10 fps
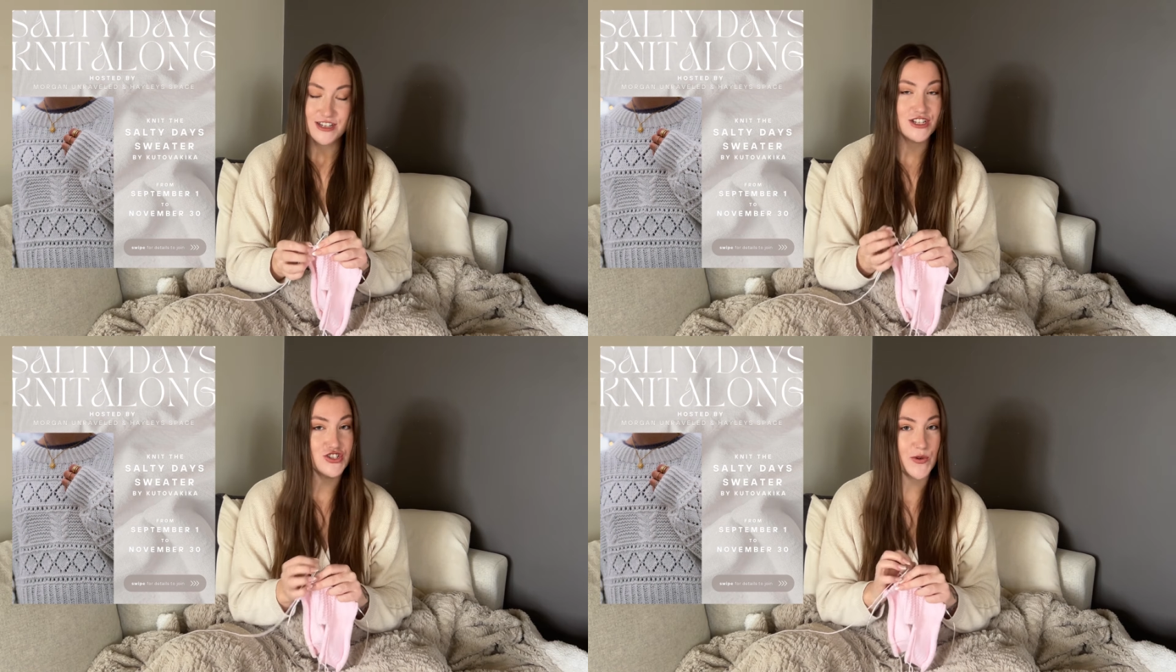
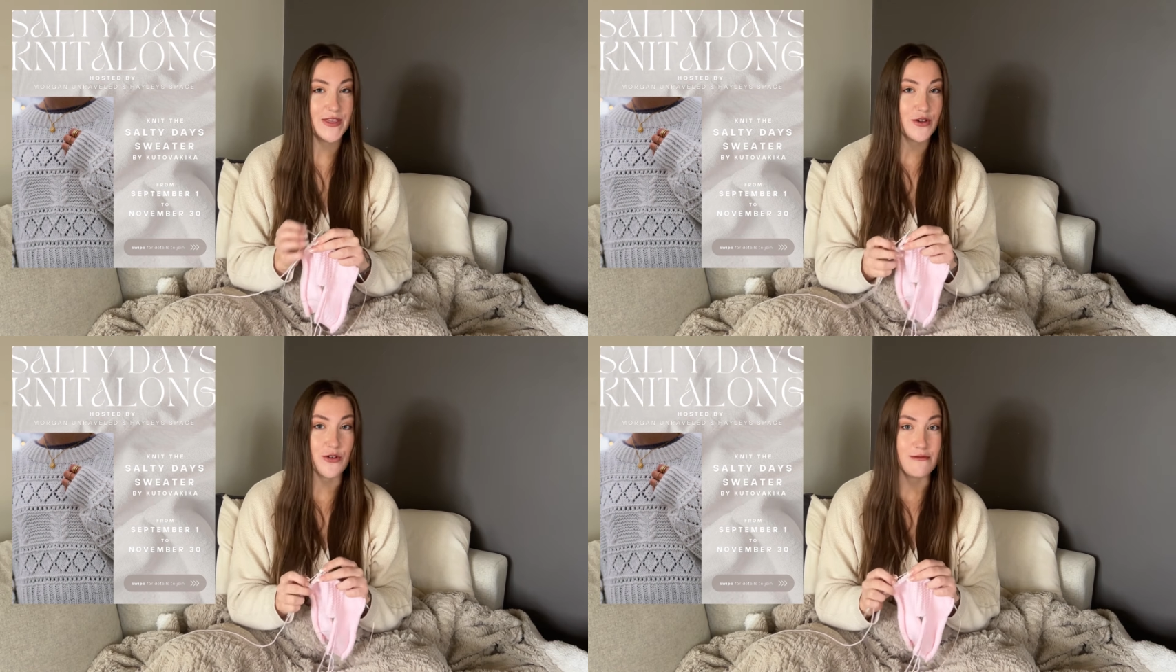to
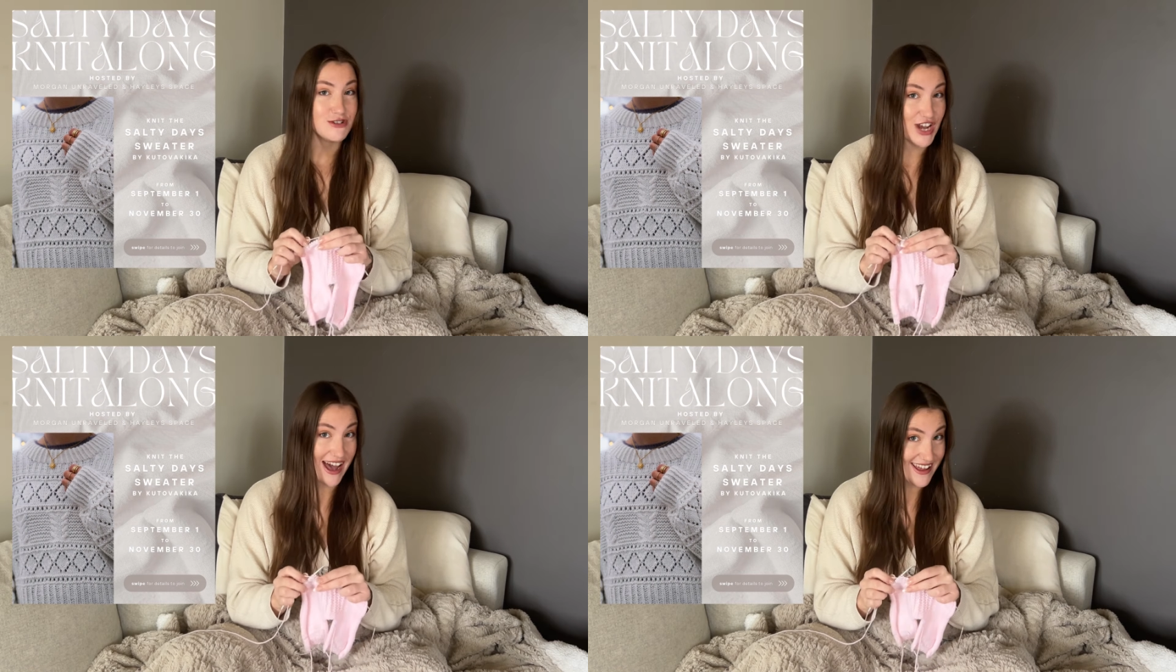join the group
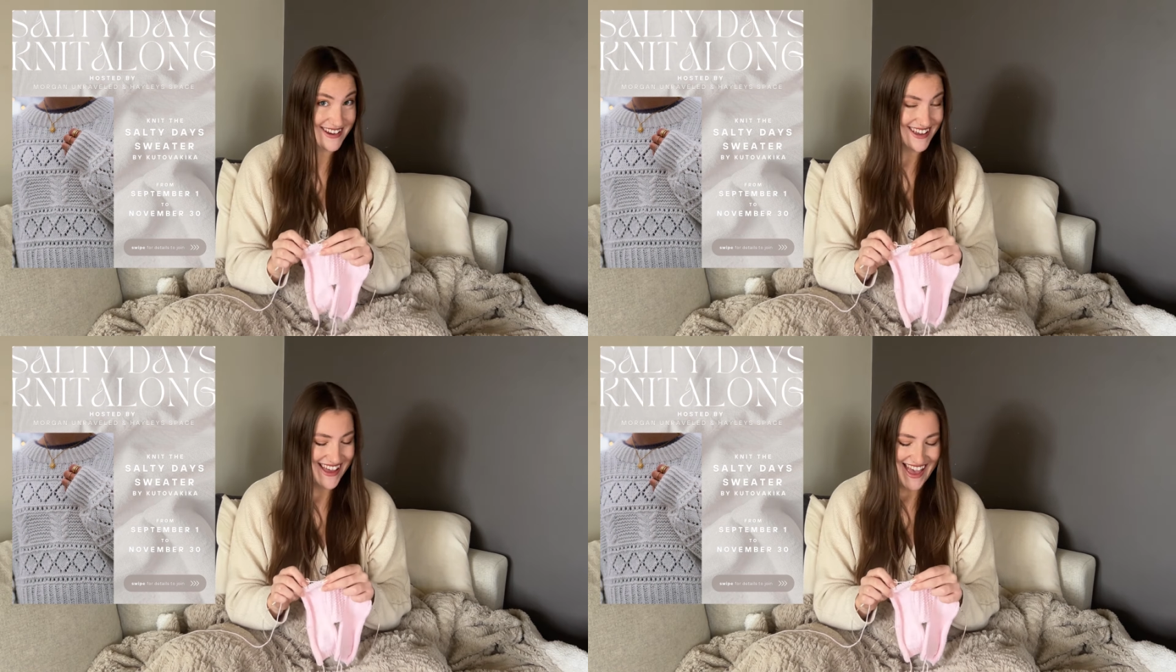
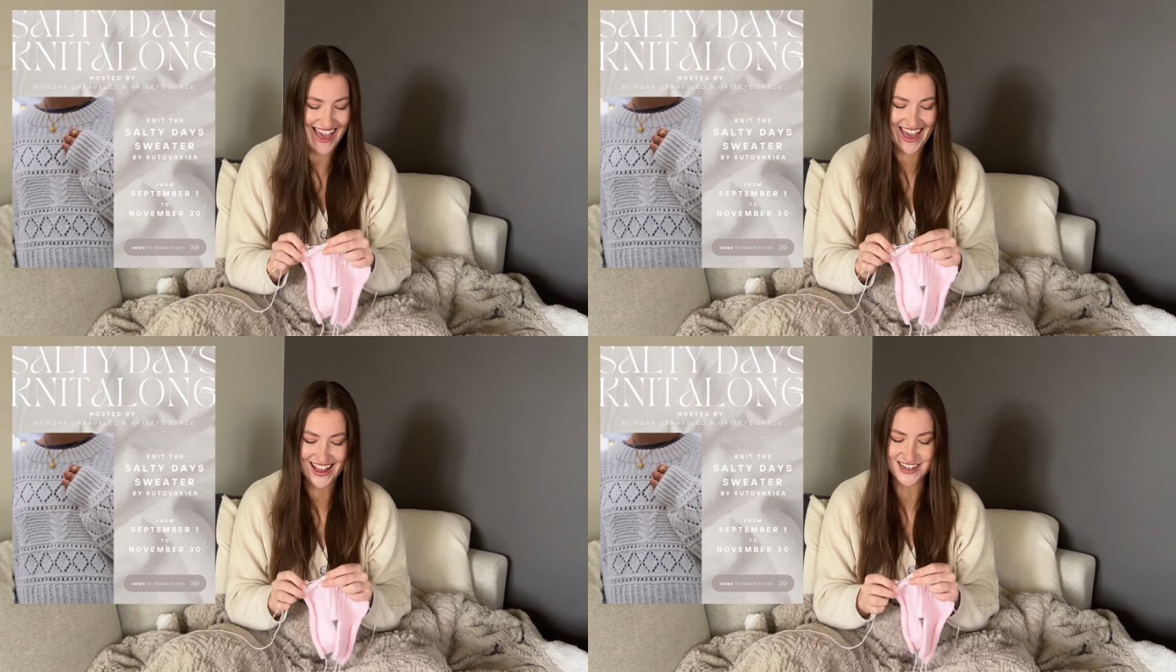chat,
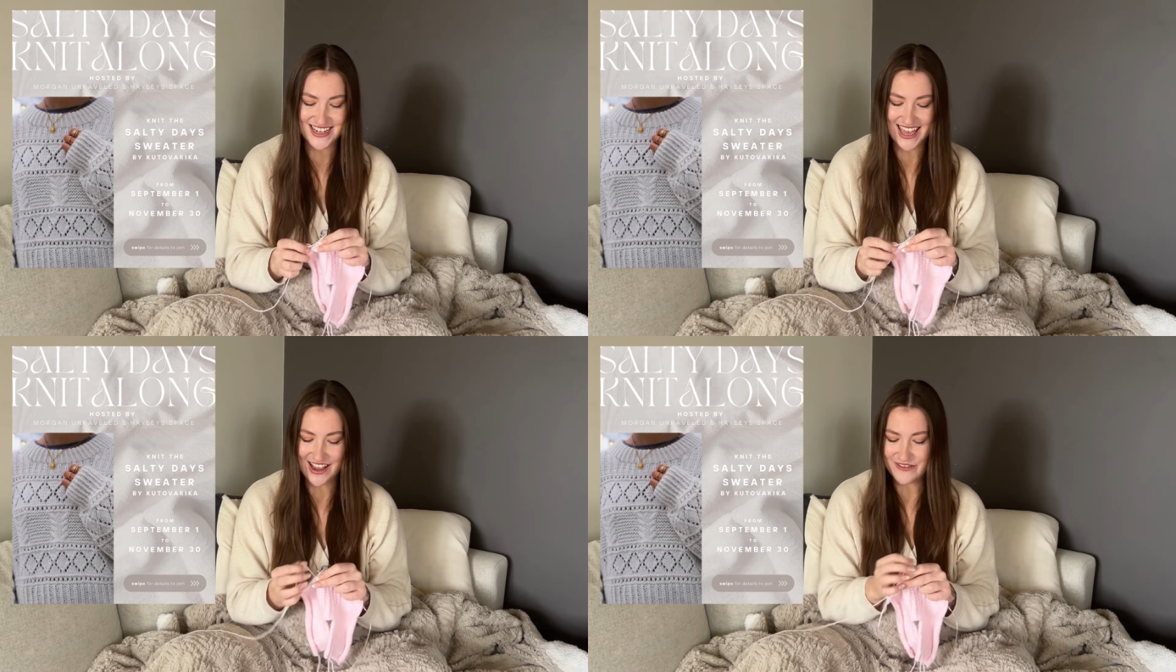and
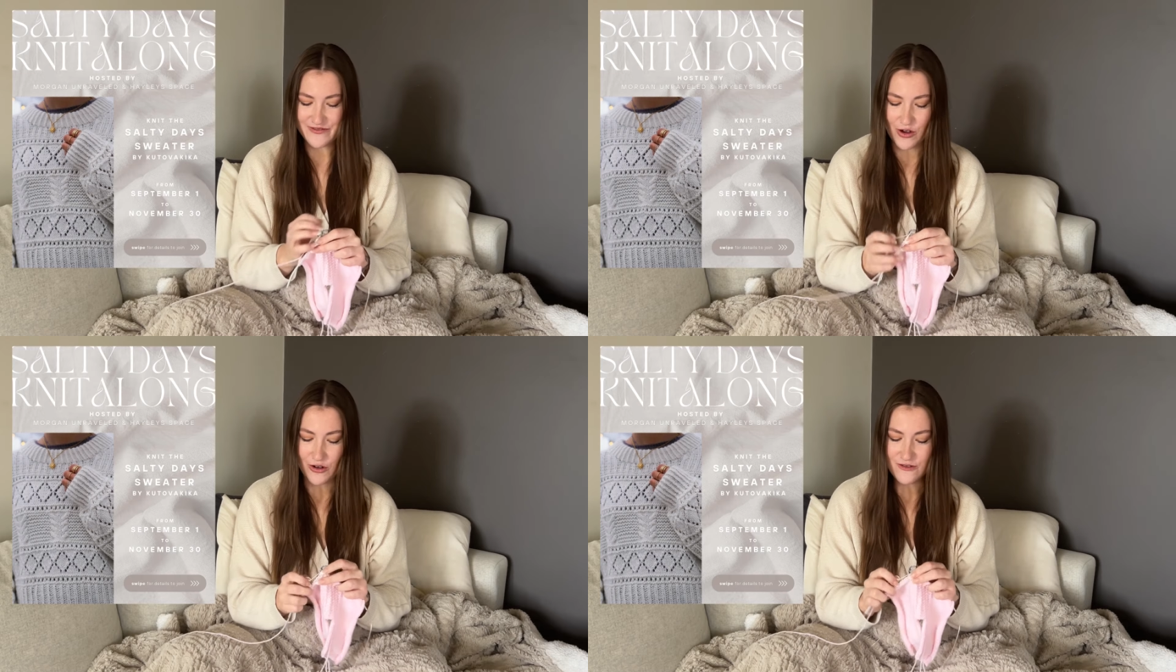to get
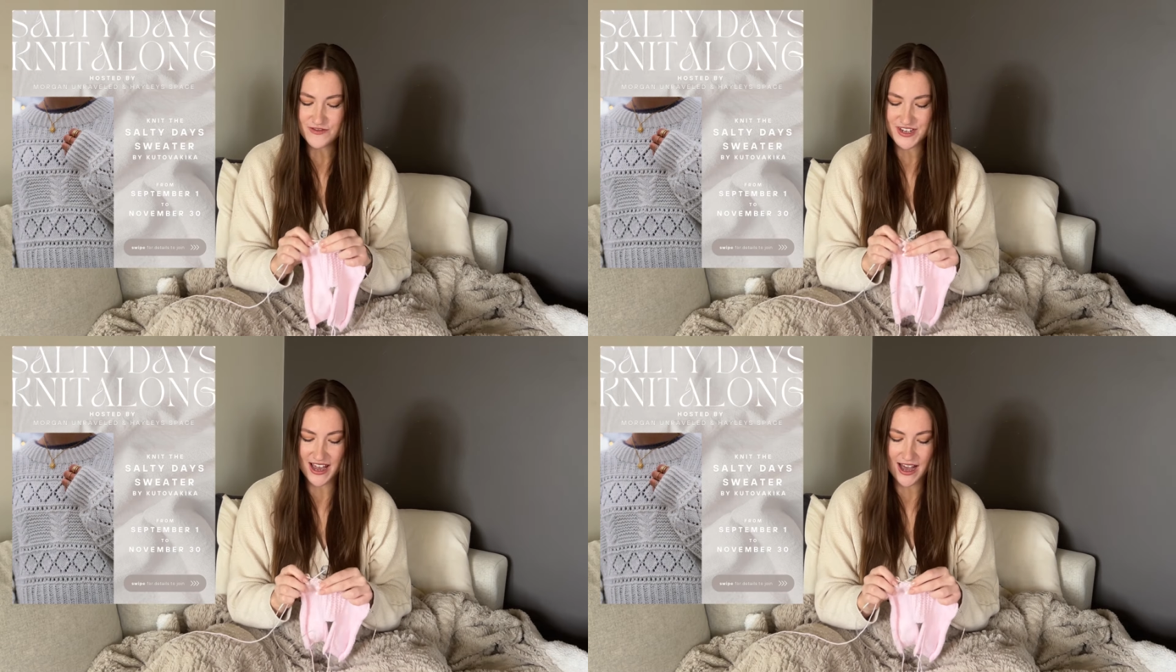involved.